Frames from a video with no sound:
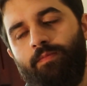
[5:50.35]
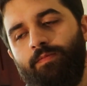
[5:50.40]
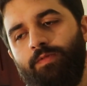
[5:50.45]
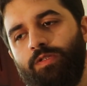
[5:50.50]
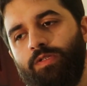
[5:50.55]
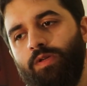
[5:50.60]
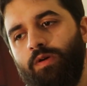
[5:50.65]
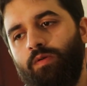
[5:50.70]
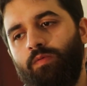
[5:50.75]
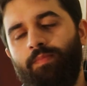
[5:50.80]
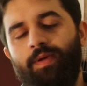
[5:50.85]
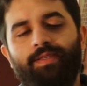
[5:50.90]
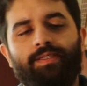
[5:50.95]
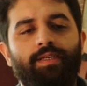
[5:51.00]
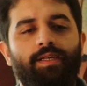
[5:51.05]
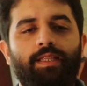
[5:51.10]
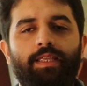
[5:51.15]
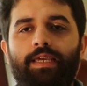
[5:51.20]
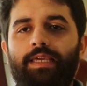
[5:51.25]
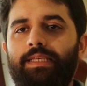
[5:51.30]
So
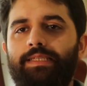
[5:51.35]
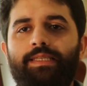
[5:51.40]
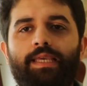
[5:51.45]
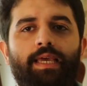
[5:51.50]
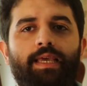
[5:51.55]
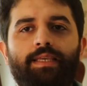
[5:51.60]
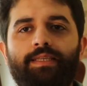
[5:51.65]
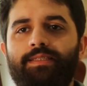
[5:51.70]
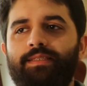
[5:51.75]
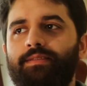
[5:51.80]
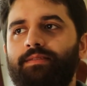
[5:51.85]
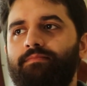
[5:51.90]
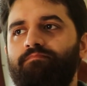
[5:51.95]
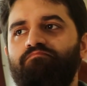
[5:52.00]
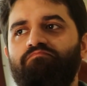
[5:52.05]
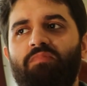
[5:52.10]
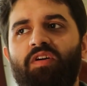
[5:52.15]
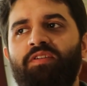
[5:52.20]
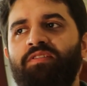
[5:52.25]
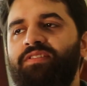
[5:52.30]
basically he says
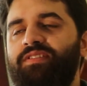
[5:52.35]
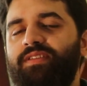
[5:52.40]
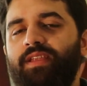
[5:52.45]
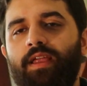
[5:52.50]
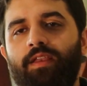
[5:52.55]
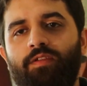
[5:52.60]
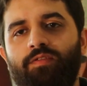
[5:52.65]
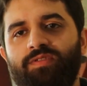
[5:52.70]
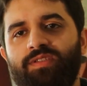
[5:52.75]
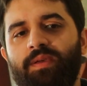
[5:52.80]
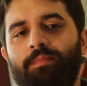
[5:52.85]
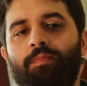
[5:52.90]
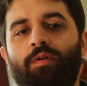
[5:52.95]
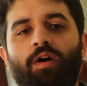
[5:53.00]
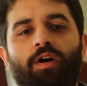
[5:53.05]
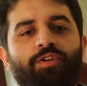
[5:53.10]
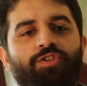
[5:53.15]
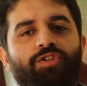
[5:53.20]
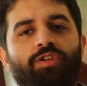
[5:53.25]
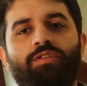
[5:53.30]
understand your
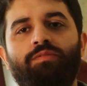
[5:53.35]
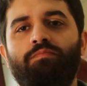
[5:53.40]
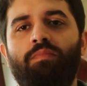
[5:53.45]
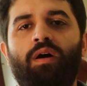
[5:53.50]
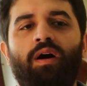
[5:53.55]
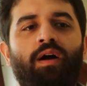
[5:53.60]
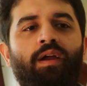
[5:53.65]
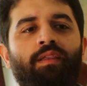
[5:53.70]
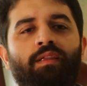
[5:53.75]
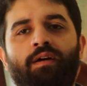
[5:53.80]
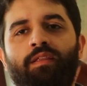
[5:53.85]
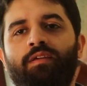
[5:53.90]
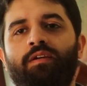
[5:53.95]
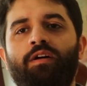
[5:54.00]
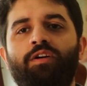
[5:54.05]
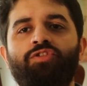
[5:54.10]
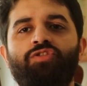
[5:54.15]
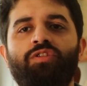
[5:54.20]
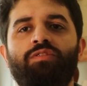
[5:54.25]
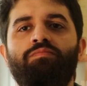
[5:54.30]
subconscious mind,
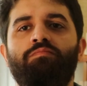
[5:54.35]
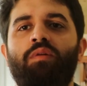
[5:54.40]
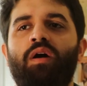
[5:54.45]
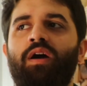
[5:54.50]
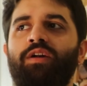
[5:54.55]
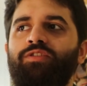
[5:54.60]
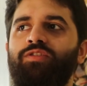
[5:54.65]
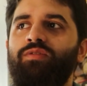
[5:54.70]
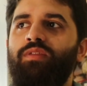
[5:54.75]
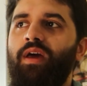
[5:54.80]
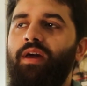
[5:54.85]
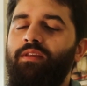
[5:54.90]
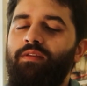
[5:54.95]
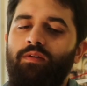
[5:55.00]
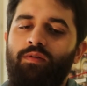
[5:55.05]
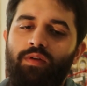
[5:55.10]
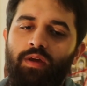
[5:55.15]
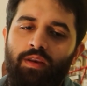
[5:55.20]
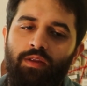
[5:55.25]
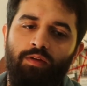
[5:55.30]
unconscious mind, so that
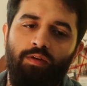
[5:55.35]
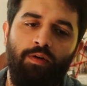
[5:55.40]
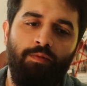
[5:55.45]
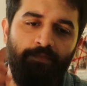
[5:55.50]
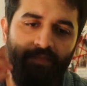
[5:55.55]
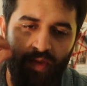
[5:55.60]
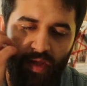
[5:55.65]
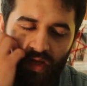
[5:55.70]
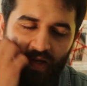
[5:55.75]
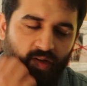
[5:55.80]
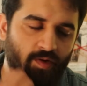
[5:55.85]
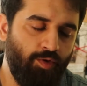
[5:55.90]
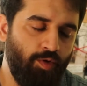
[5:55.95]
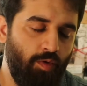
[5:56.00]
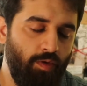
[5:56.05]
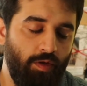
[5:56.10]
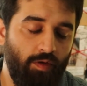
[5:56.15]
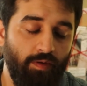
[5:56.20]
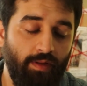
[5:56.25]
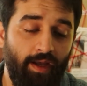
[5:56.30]
you can
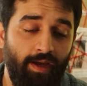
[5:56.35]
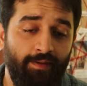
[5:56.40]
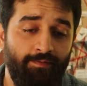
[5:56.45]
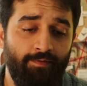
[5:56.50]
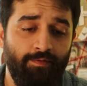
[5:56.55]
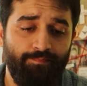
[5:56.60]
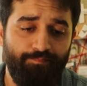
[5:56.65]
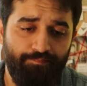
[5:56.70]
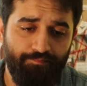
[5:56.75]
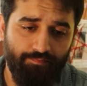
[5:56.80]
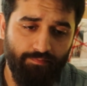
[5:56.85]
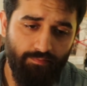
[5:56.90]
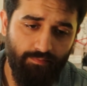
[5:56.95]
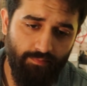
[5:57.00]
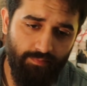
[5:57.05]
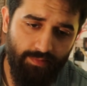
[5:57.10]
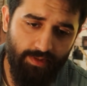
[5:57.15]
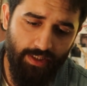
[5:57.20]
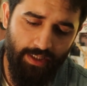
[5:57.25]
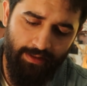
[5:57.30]
control your life.
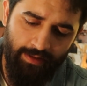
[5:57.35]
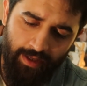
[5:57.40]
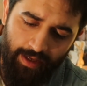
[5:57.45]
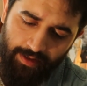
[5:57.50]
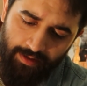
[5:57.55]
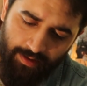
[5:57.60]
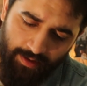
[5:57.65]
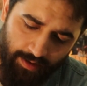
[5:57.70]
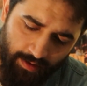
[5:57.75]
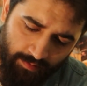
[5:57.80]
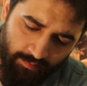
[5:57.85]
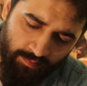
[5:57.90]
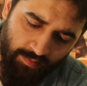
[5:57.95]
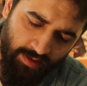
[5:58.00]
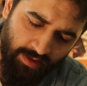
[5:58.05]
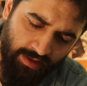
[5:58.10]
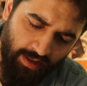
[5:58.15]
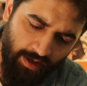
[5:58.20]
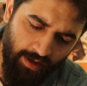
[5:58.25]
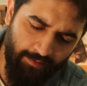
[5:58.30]
Then
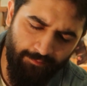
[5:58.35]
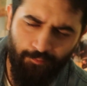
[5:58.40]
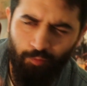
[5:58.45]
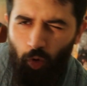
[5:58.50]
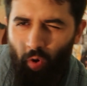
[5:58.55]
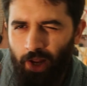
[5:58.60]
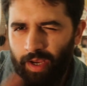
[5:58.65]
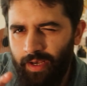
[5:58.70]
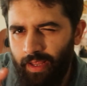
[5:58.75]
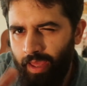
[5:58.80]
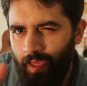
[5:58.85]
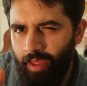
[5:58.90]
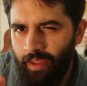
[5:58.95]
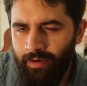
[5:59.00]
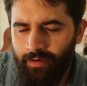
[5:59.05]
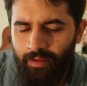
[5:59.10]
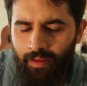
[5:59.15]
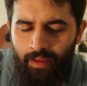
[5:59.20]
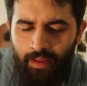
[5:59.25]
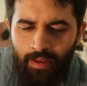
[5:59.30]
comes the Freud
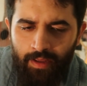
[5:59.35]
and